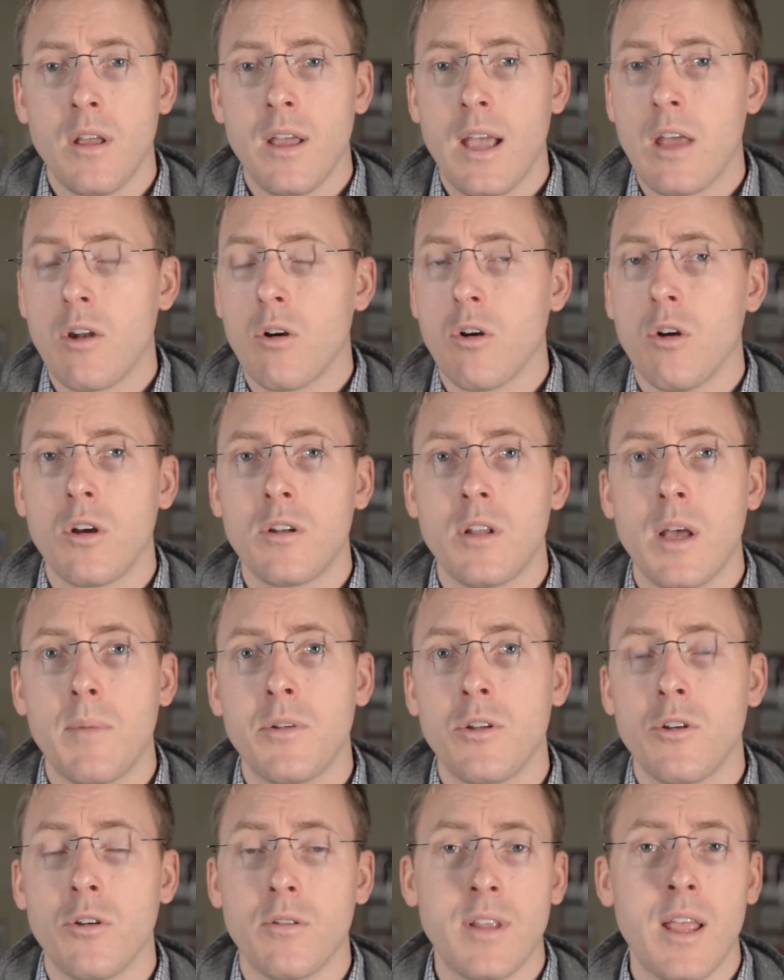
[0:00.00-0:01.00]
and are hooked up
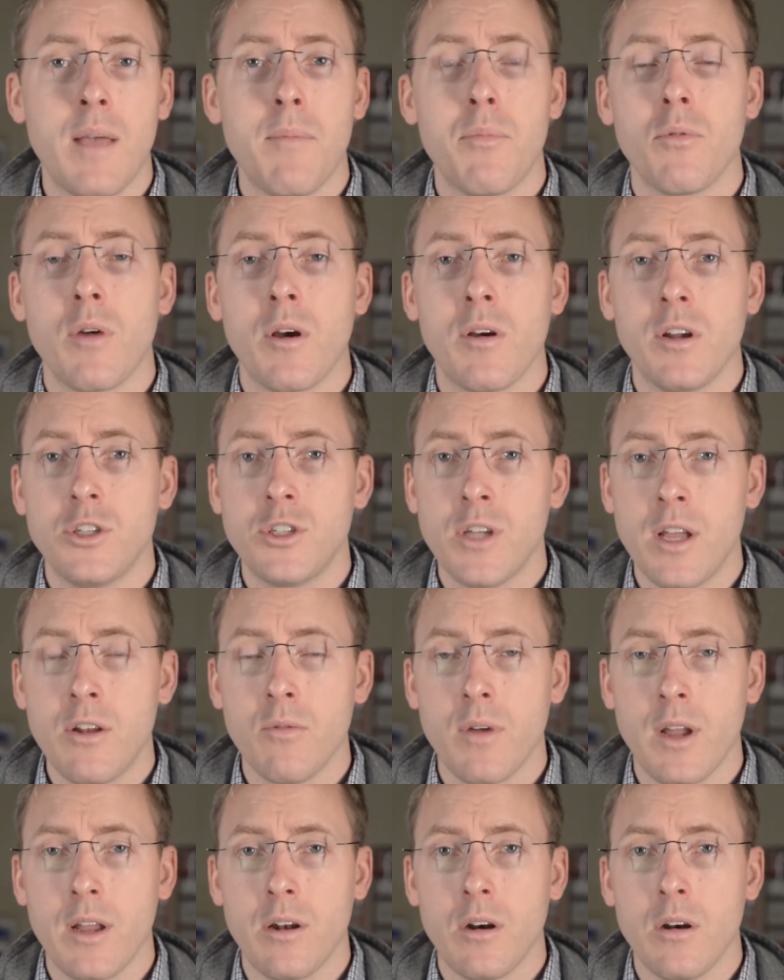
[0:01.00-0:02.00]
to your temporary
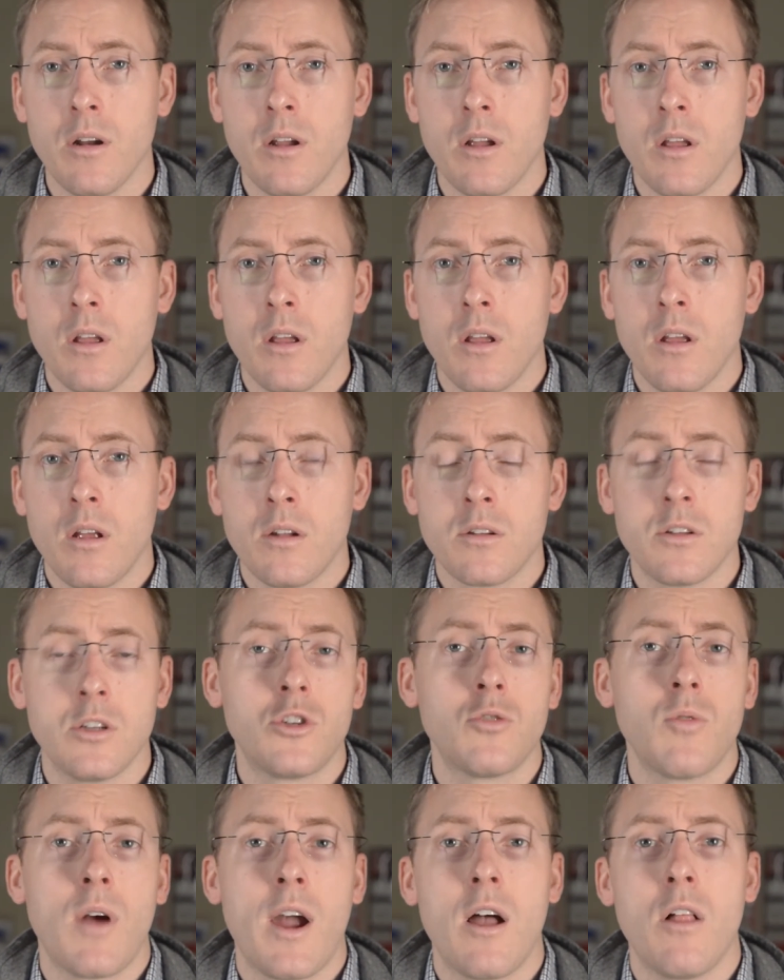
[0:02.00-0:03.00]
generator to
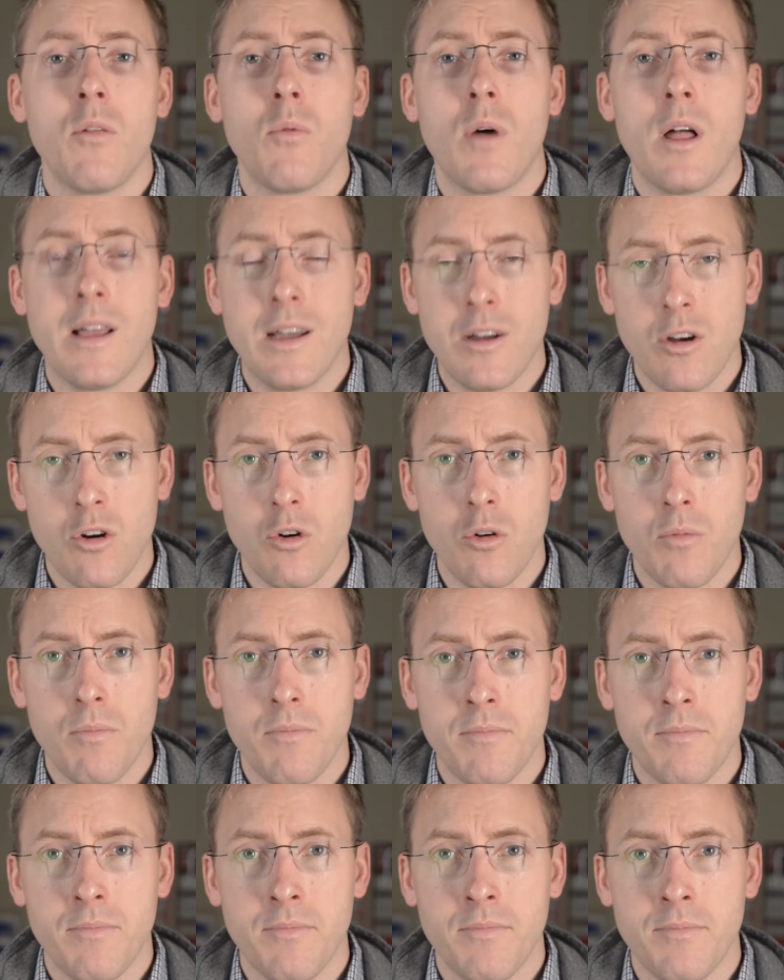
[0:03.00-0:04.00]
trial while at
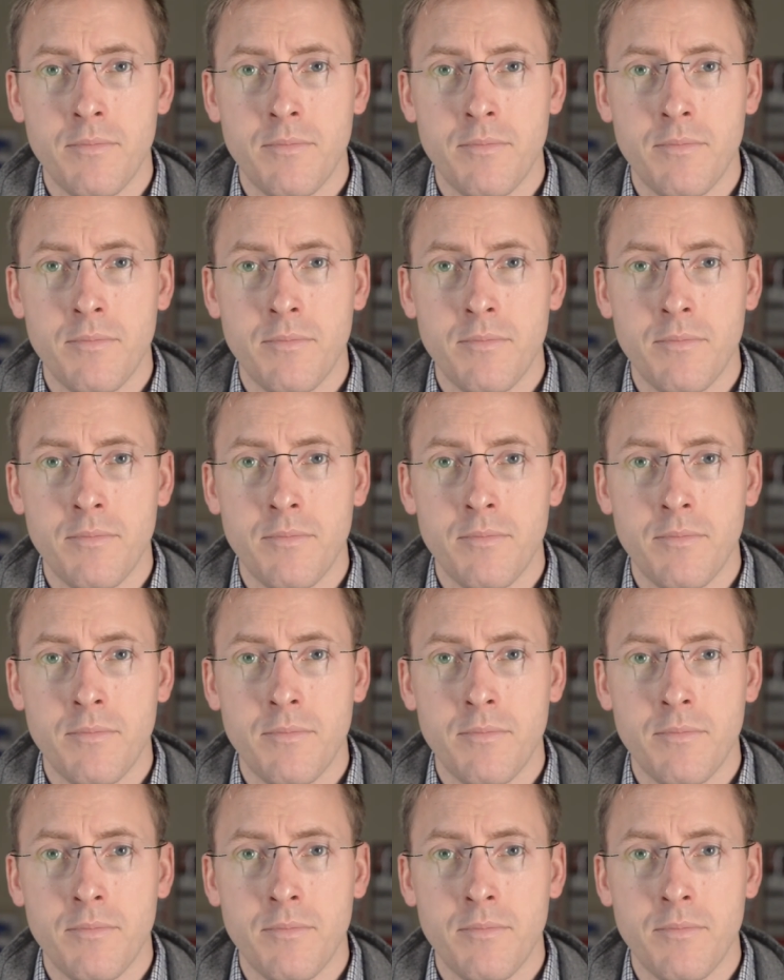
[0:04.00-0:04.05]
home.